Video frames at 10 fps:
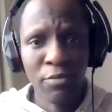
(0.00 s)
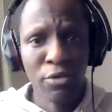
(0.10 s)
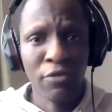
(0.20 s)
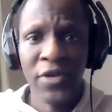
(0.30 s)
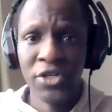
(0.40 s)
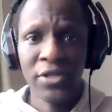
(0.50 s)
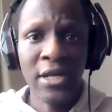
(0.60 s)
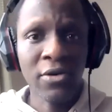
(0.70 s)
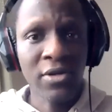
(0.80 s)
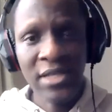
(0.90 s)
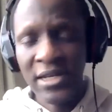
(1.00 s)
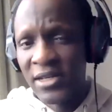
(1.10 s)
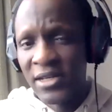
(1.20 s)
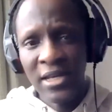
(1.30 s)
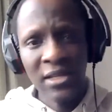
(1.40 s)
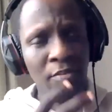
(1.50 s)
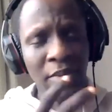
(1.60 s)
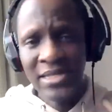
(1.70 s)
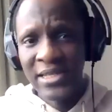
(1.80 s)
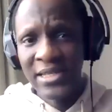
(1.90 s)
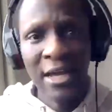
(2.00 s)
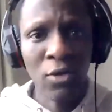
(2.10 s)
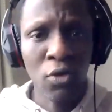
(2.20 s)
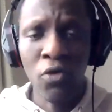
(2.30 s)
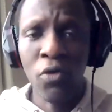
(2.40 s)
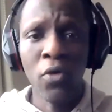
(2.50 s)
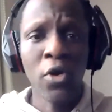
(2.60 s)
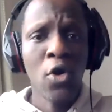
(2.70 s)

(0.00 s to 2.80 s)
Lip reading: professional concerning designing a particular logo,